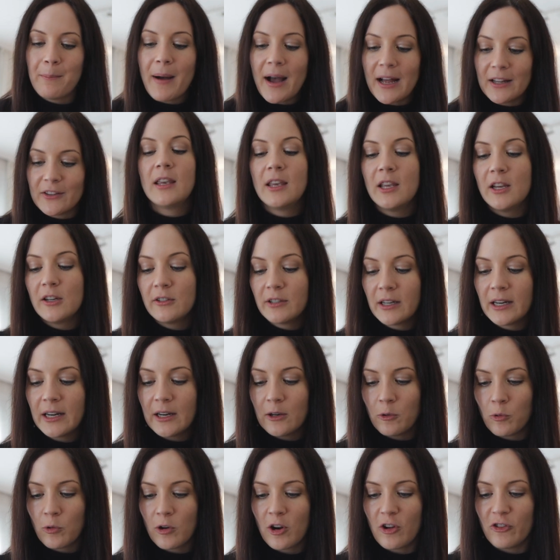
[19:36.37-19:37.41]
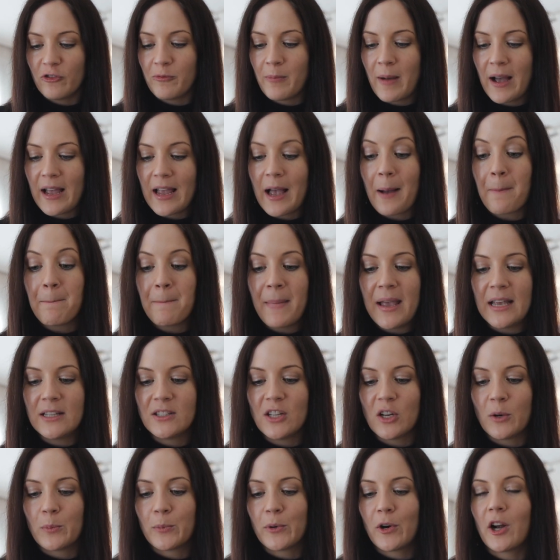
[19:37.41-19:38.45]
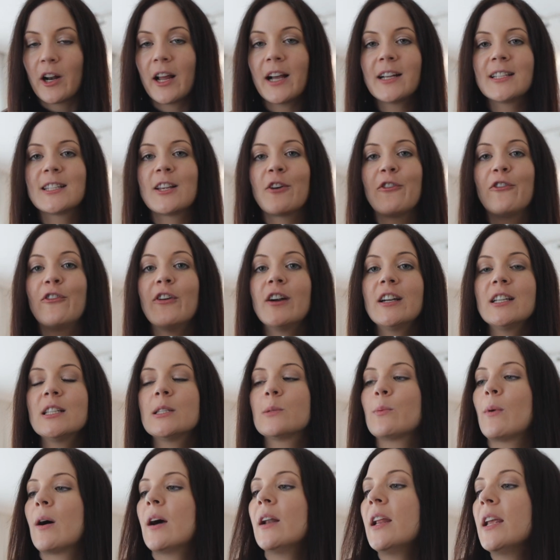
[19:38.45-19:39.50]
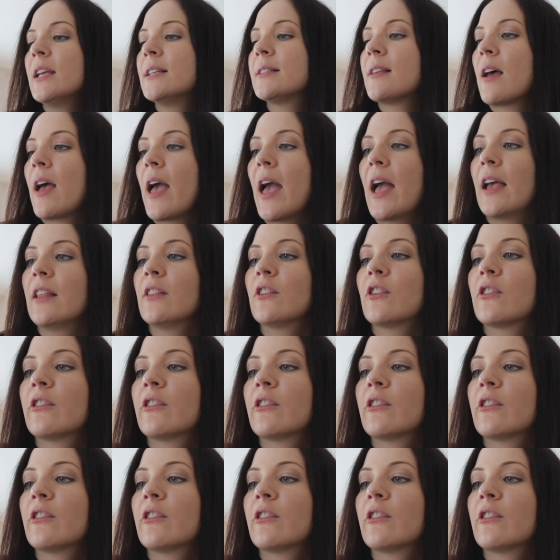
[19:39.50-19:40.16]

But here are all of my amazing products. The first one is a hand